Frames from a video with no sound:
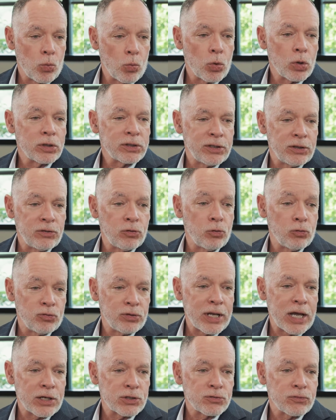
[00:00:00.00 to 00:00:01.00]
worked at those
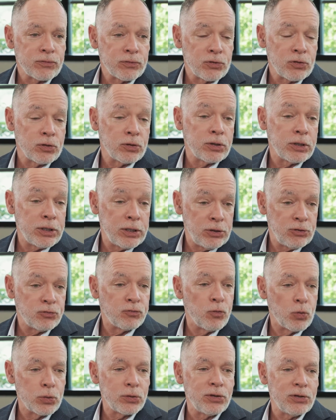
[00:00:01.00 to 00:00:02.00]
national fraternities
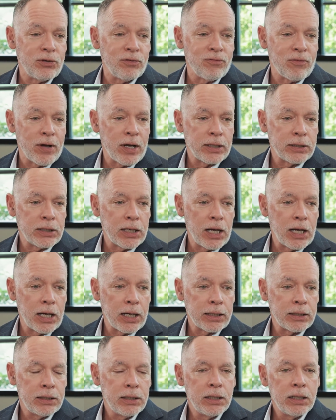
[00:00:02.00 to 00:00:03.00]
for the Divine
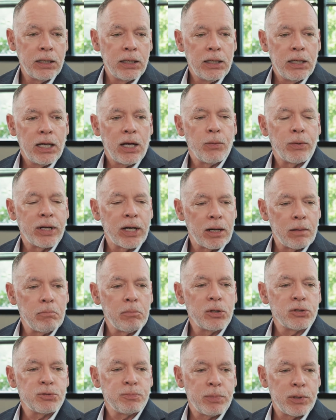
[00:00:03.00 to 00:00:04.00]
Nine, and we got a
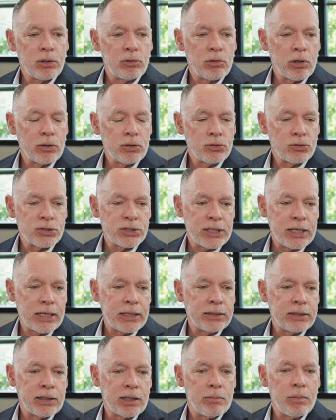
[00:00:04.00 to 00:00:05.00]
much better
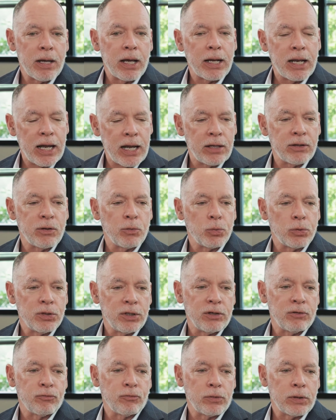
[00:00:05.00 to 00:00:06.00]
understanding about how they were
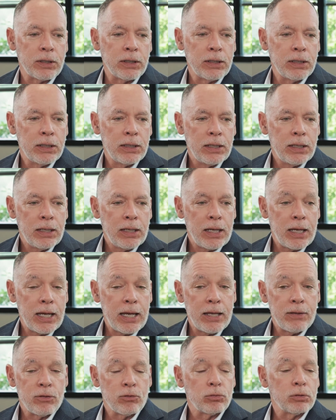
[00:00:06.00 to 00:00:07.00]
different.
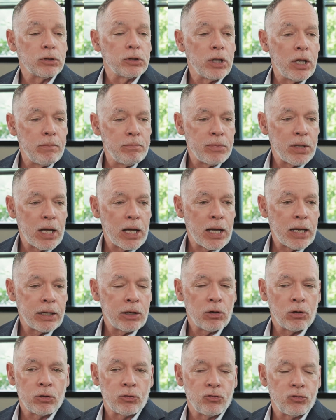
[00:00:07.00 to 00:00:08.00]
And their alumni
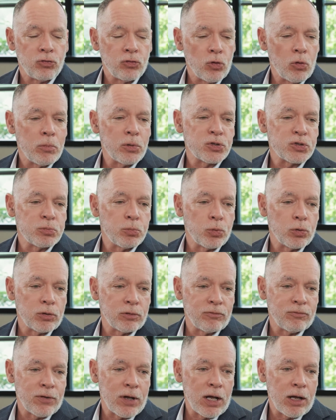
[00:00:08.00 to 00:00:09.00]
are so much more
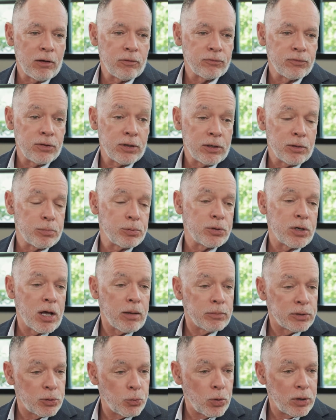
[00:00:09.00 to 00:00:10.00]
involved than the
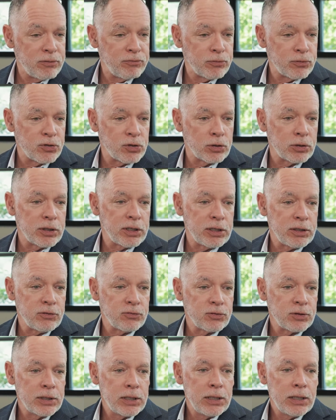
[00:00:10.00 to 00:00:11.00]
predominantly white
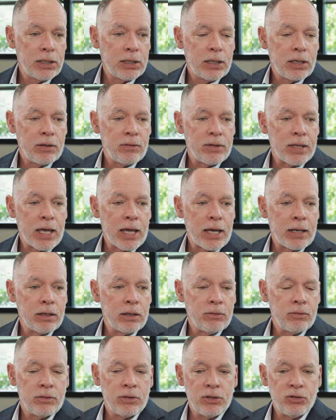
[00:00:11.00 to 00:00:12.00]
fraternities,
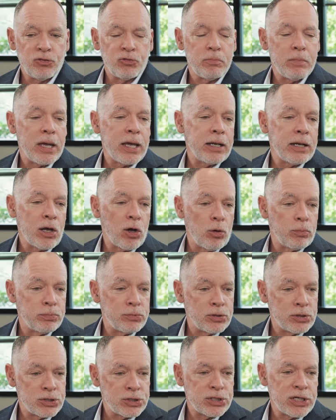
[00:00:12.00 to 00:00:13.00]
that these men
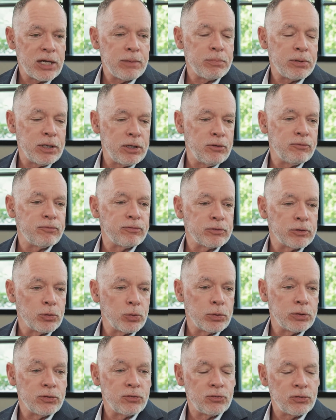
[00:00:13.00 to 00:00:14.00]
help to shape and
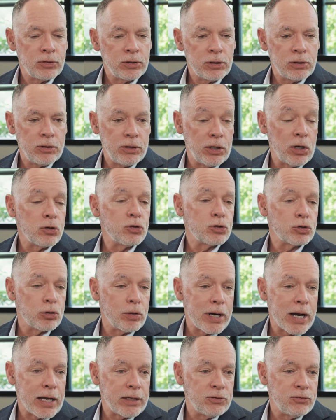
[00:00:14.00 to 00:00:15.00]
influence the
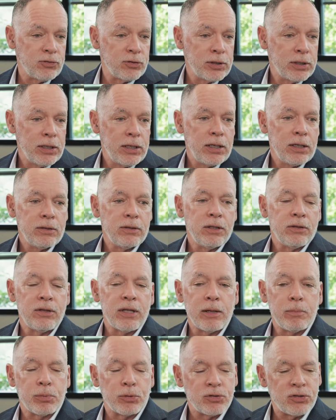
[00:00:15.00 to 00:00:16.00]
undergrads, that
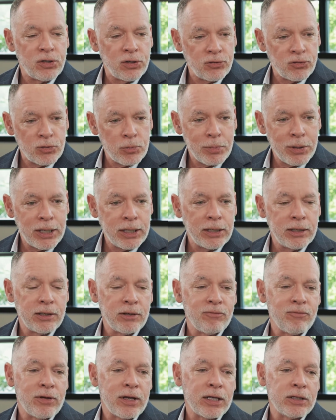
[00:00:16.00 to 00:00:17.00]
they participate in
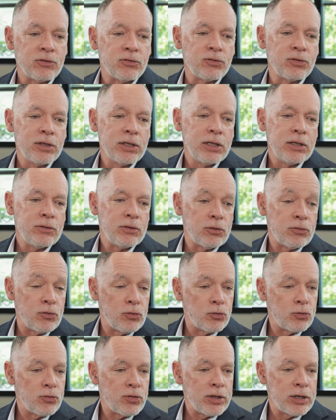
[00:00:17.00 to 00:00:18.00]
events, that
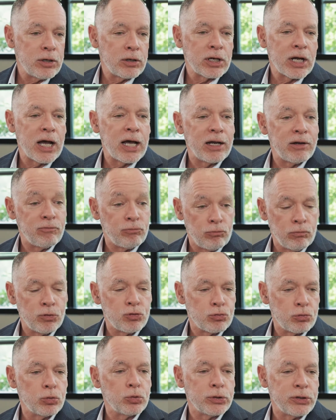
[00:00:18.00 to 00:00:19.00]
they're there kind of
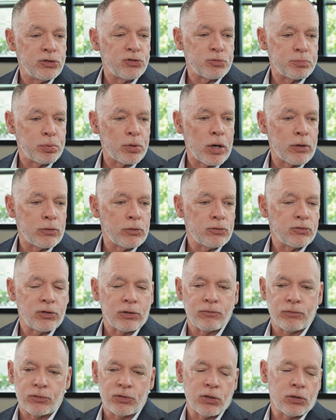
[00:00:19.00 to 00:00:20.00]
truly as brothers.
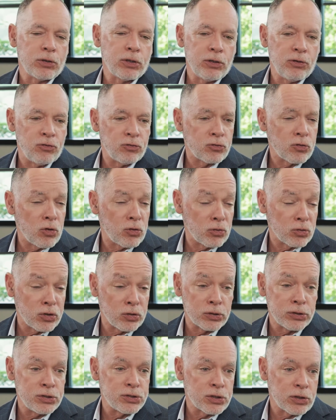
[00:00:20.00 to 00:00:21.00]
Like fraternities all
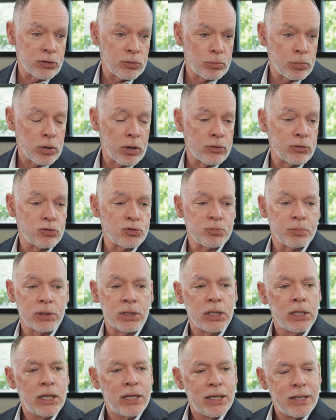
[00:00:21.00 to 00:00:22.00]
call each other brothers, but
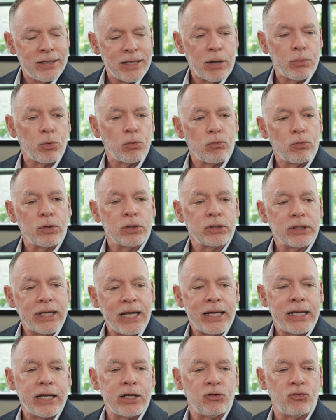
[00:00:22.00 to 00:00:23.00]
they were really
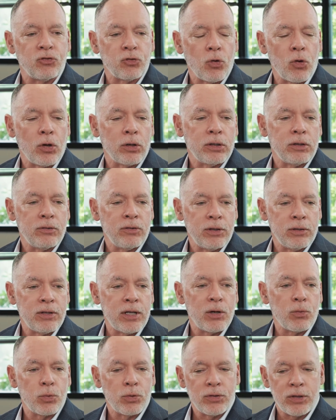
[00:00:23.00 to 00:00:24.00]
hands-on, that
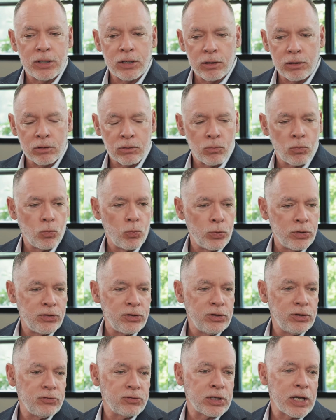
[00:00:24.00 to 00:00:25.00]
they were there
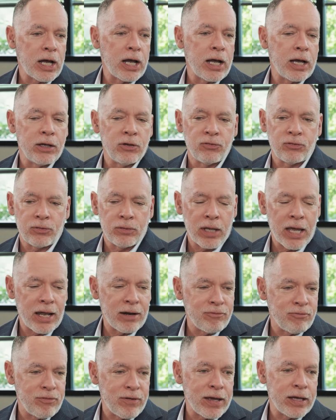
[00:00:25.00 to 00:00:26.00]
with these guys at
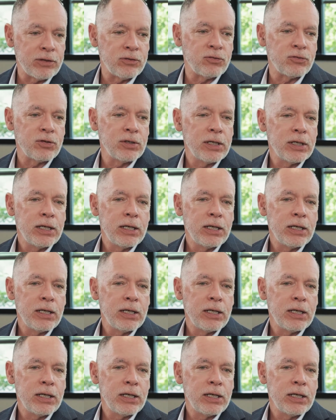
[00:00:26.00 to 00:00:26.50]
events,